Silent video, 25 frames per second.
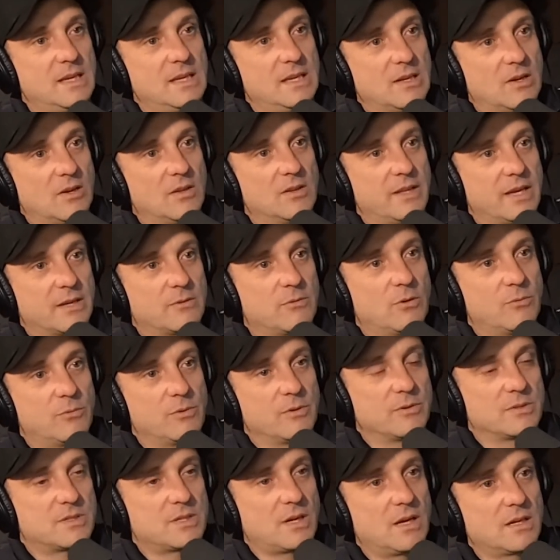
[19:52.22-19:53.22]
you know, like what
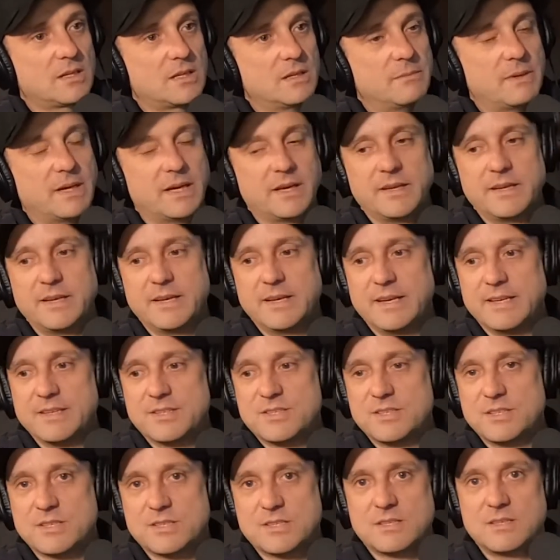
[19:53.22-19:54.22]
we were talking about. And
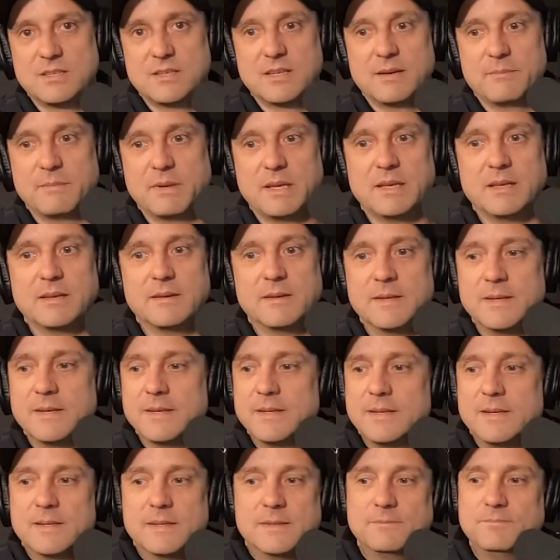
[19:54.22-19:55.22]
it's just, I mean,
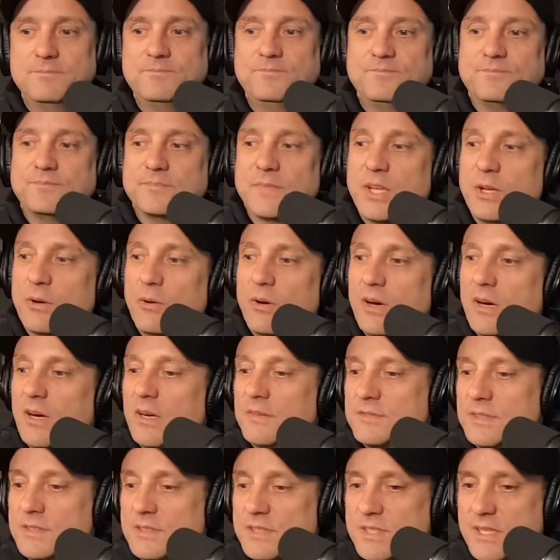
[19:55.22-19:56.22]
you know,
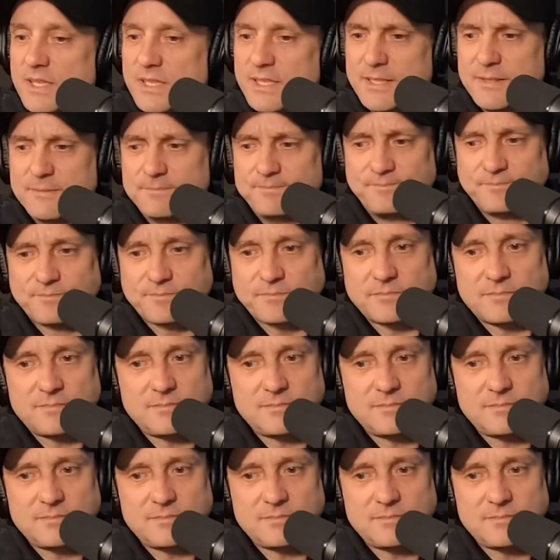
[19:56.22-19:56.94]
I often say,